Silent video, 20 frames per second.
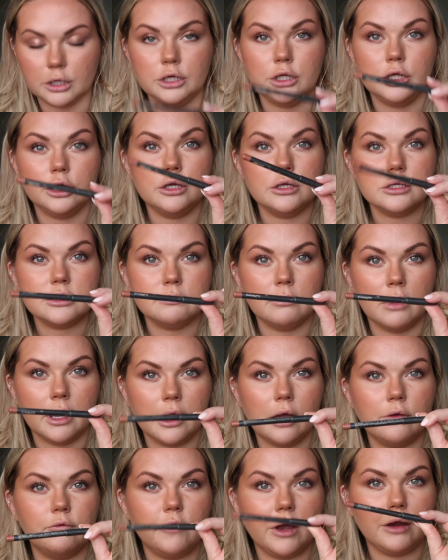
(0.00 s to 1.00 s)
going to use
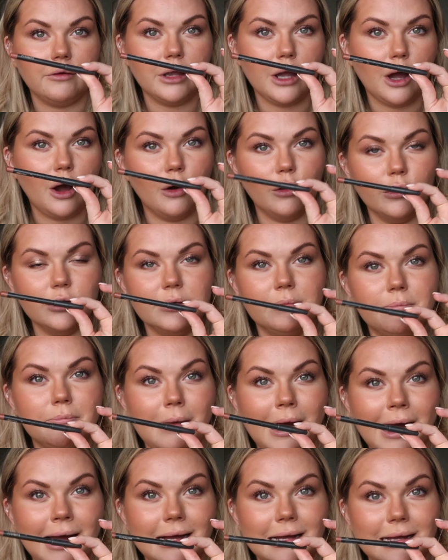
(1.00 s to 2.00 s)
my very old
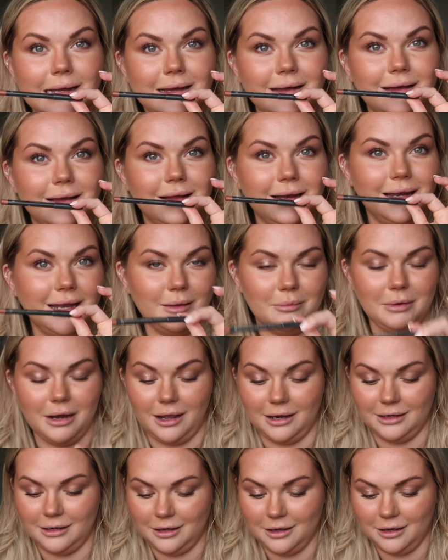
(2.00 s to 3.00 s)
MAC lip
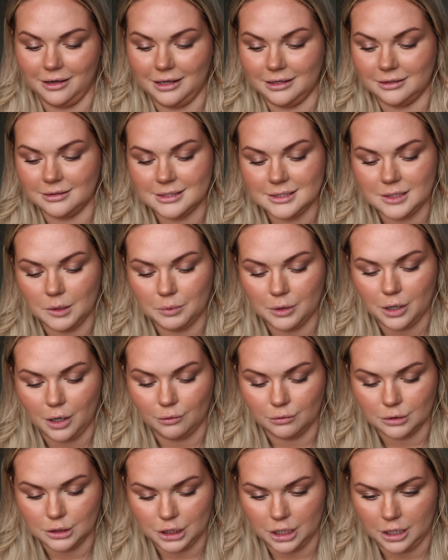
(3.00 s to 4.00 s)
liner in
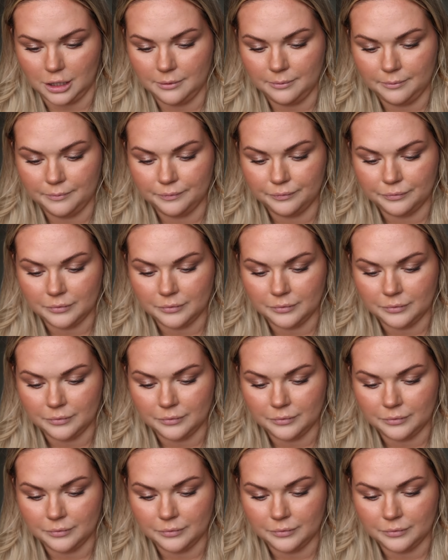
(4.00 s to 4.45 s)
Subculture.